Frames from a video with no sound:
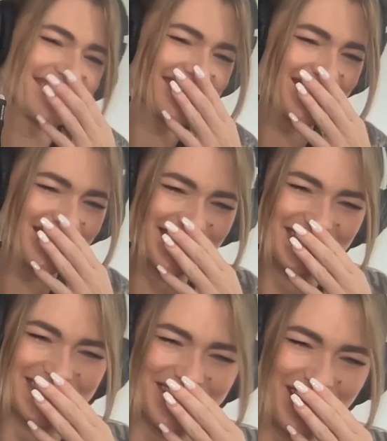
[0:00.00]

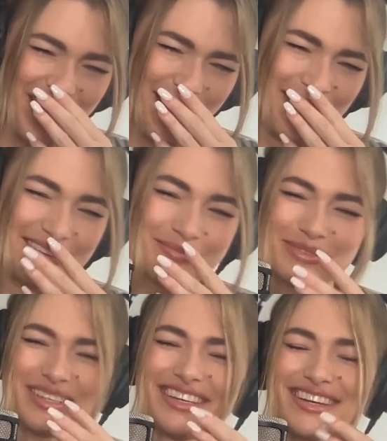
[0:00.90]
Stop.
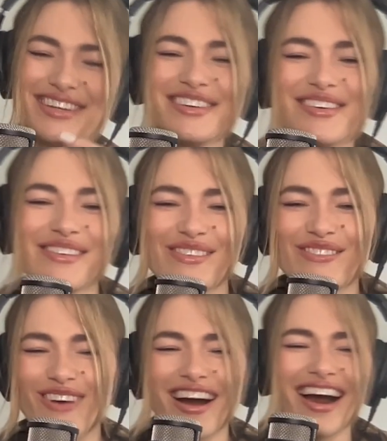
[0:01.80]

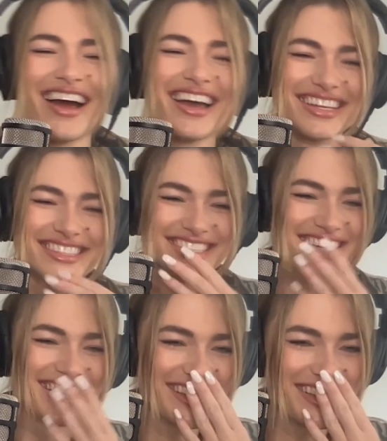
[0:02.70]
What?
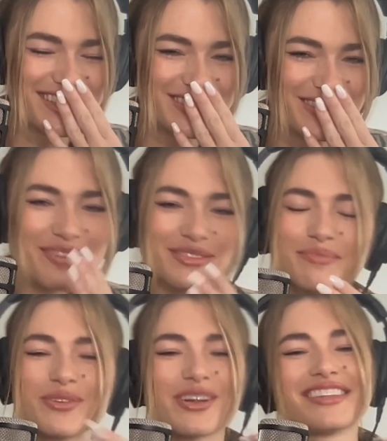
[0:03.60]
You have to
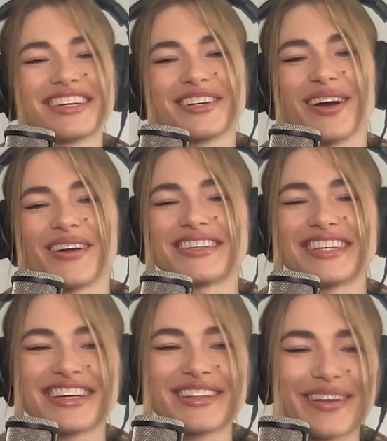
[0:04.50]
put on like
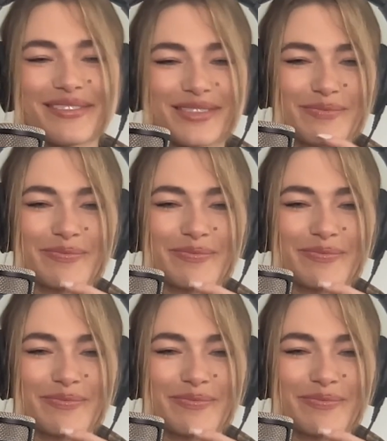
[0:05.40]
gardening gloves?